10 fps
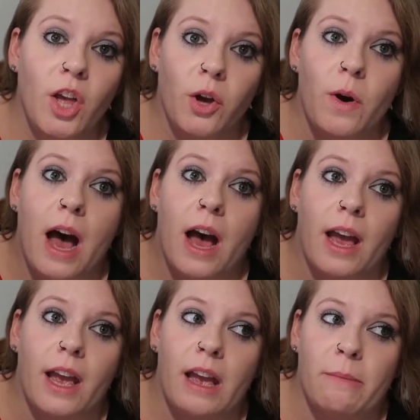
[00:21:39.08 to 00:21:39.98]
who
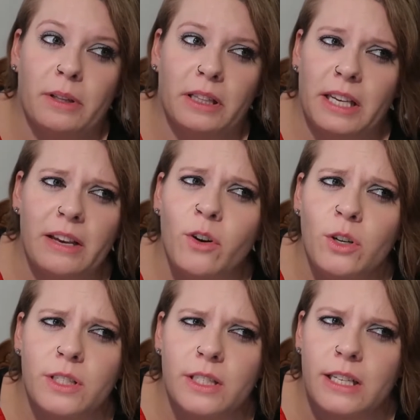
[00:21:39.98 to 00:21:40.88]
I believe are
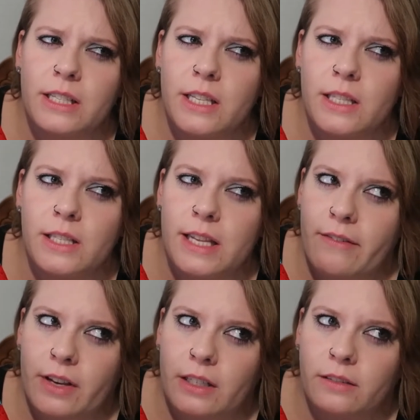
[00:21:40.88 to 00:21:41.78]
6 and
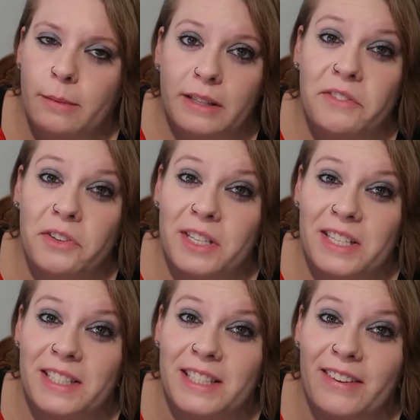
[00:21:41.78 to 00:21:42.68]
7. I believe they're
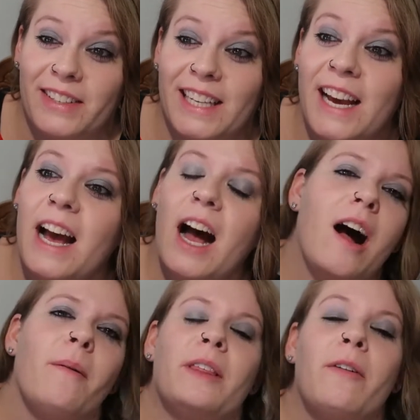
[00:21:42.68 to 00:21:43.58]
6 and 7.
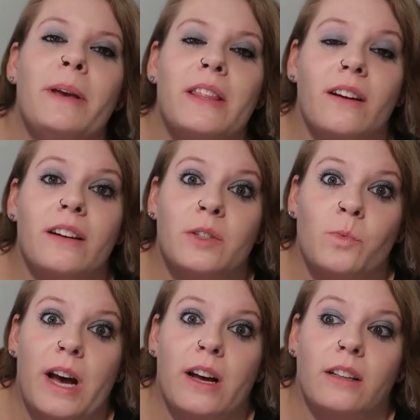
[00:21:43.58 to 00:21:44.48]
They'll be there as
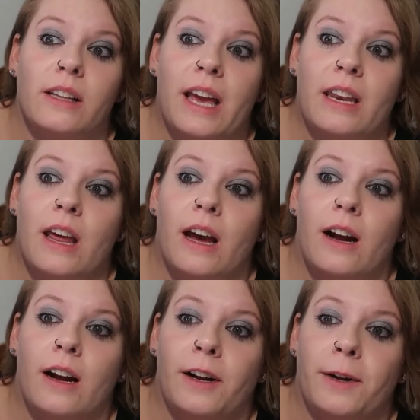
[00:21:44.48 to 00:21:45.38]
well. And
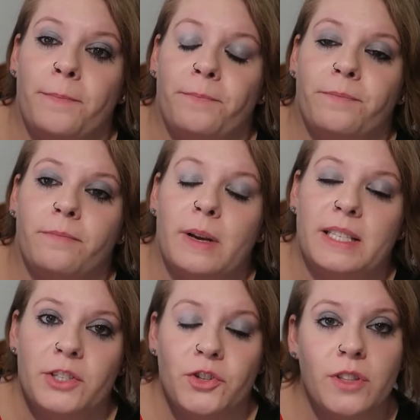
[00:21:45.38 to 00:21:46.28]
my
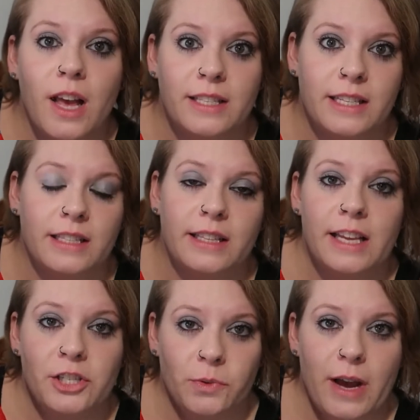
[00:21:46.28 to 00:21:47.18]
sister-in-law said that
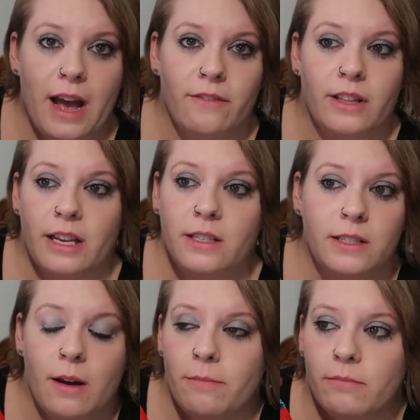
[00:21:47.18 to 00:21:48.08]
they do have like
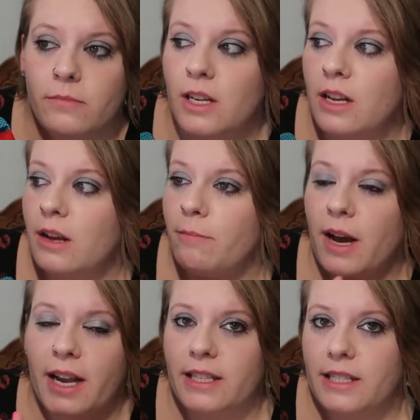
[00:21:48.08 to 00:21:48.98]
some
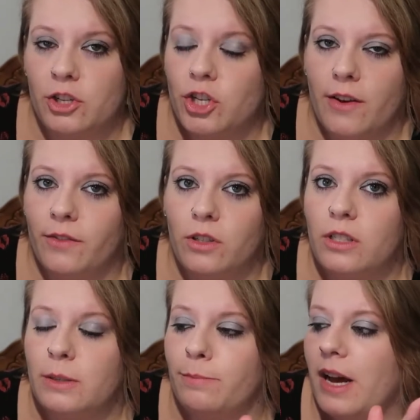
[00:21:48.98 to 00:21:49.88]
buckets and
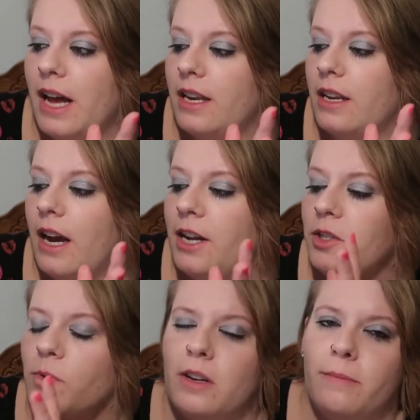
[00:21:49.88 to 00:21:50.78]
shovels, but I
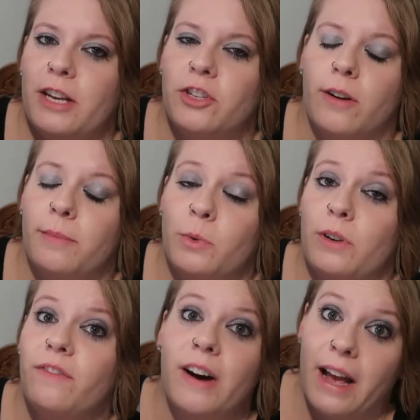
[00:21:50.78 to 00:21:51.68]
just wanted to make sure
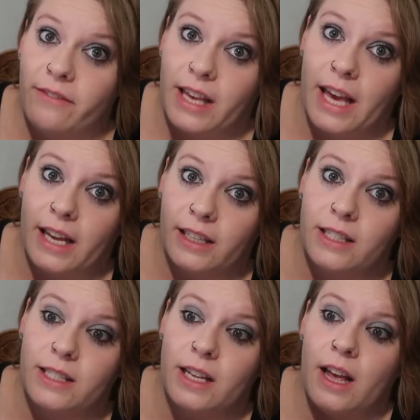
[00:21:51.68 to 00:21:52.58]
between 5 kids